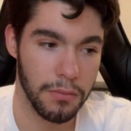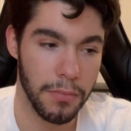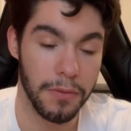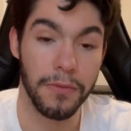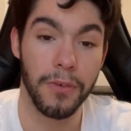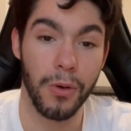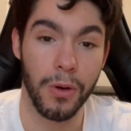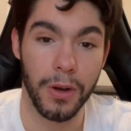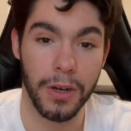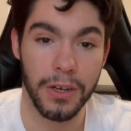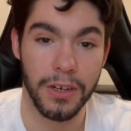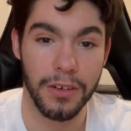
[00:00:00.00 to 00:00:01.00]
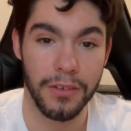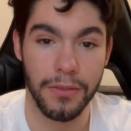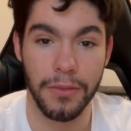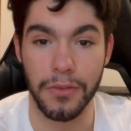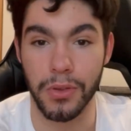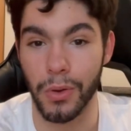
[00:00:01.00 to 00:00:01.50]
before
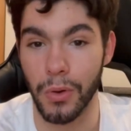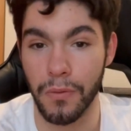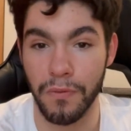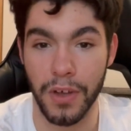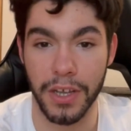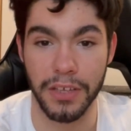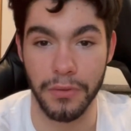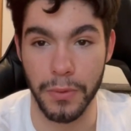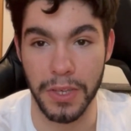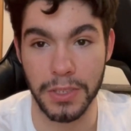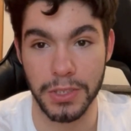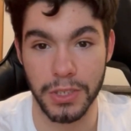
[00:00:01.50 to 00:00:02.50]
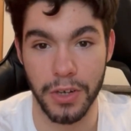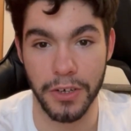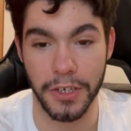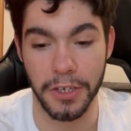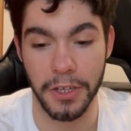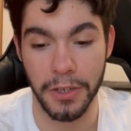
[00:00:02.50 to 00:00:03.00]
this whole fucking week
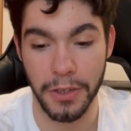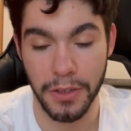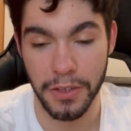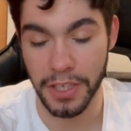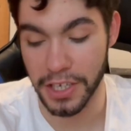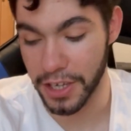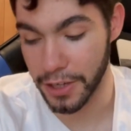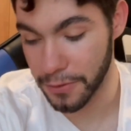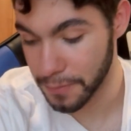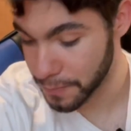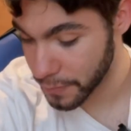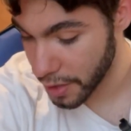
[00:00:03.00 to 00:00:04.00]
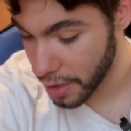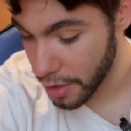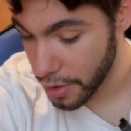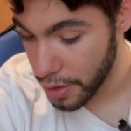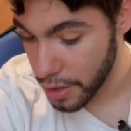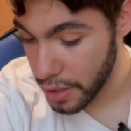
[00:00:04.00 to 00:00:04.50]
started, you know?
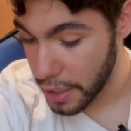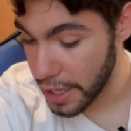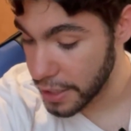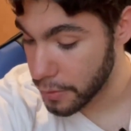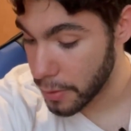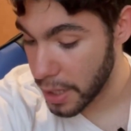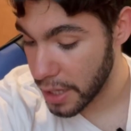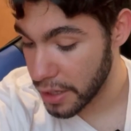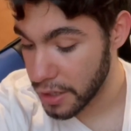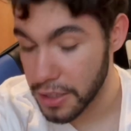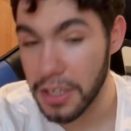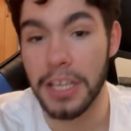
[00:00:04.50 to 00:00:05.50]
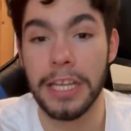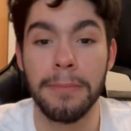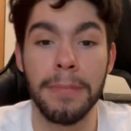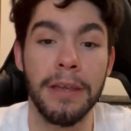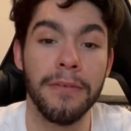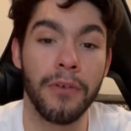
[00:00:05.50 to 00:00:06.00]
Anyway,
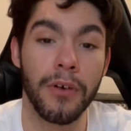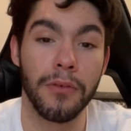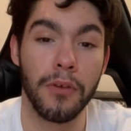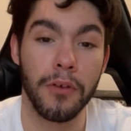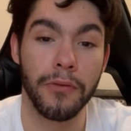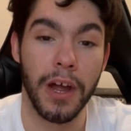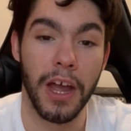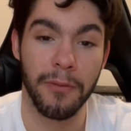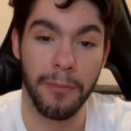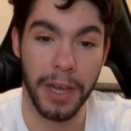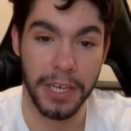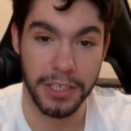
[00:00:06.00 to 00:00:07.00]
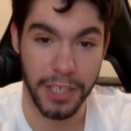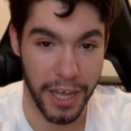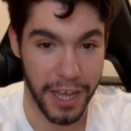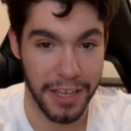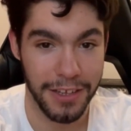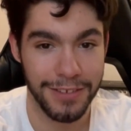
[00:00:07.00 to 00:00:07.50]
EDP 445 might
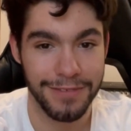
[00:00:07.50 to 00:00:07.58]
die.